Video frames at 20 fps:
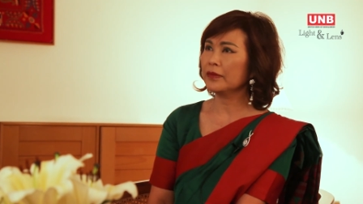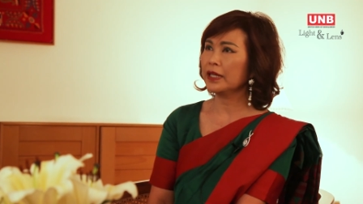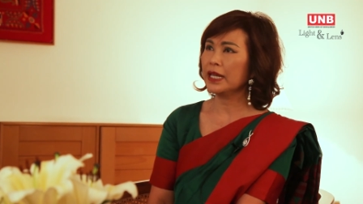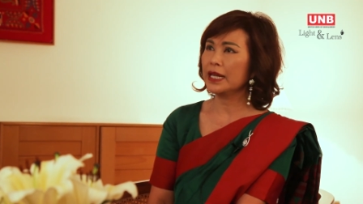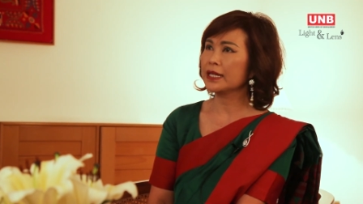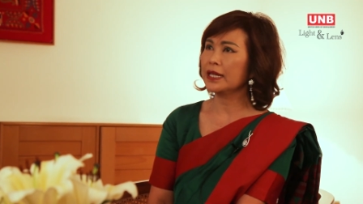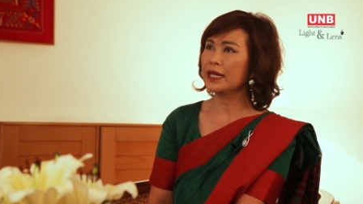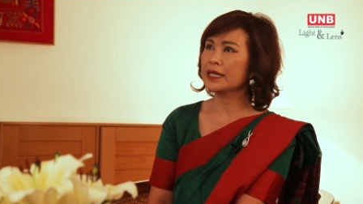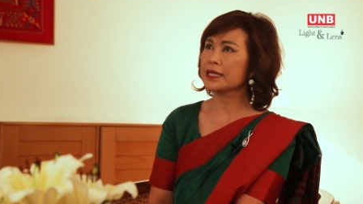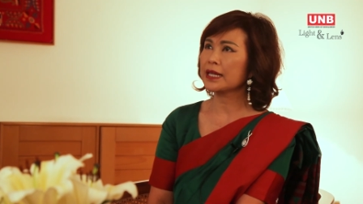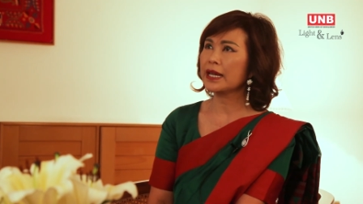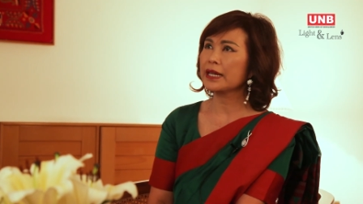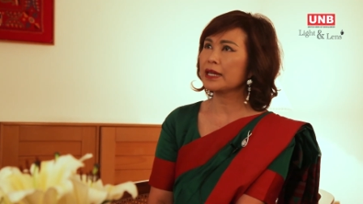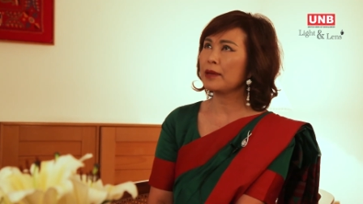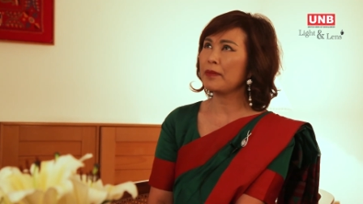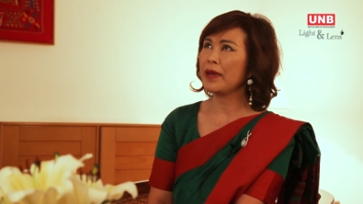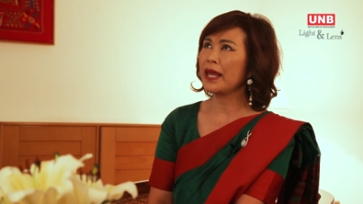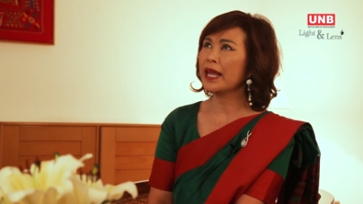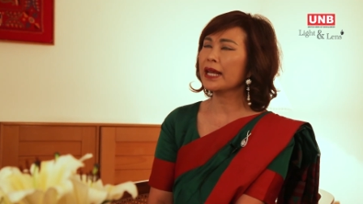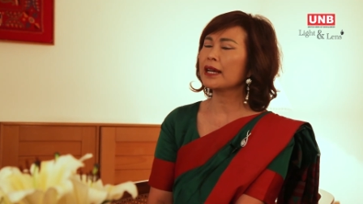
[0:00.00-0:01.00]
it's
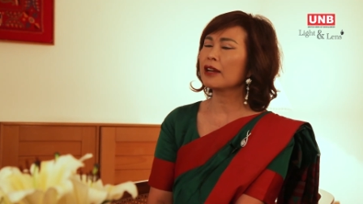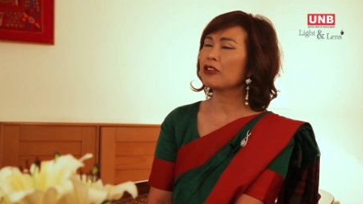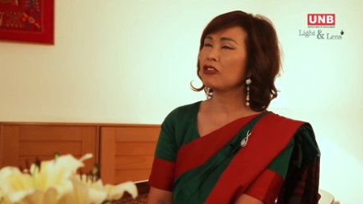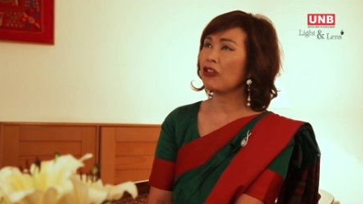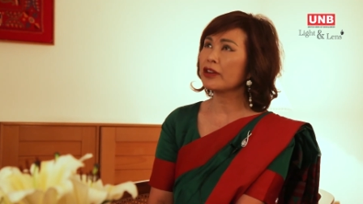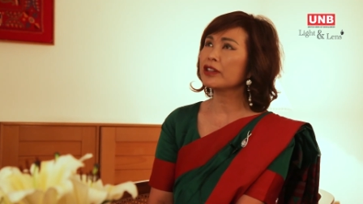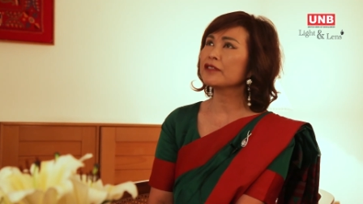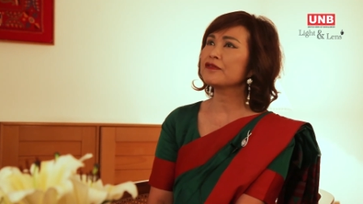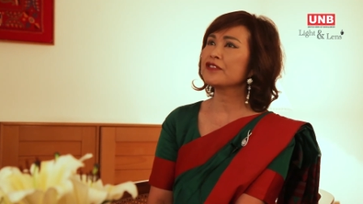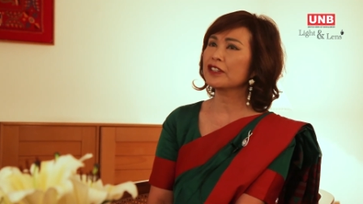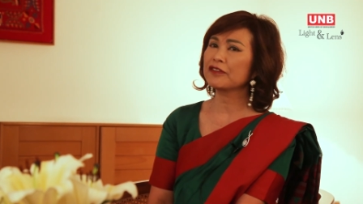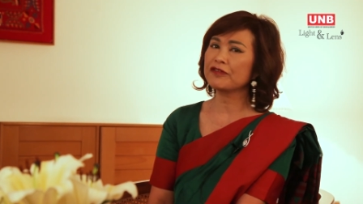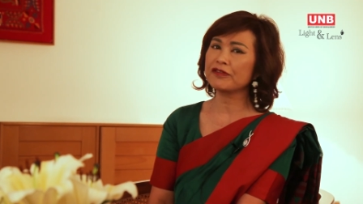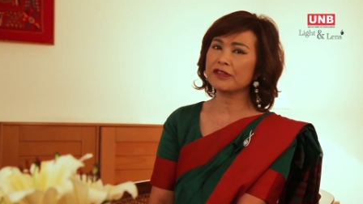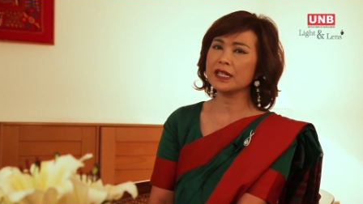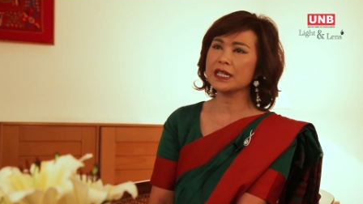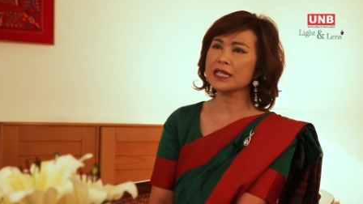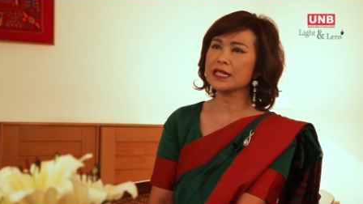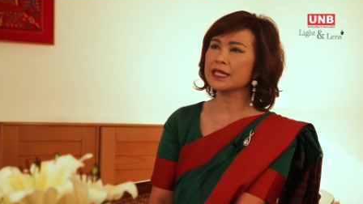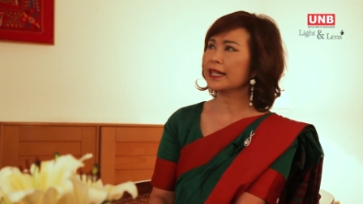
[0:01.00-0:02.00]
going to make a lot of
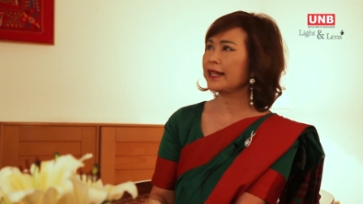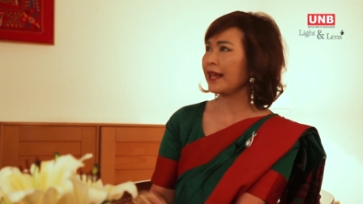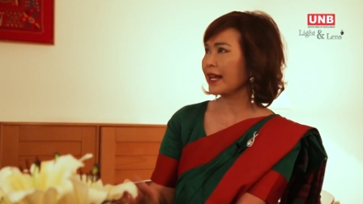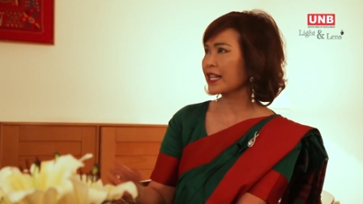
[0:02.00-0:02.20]
difference.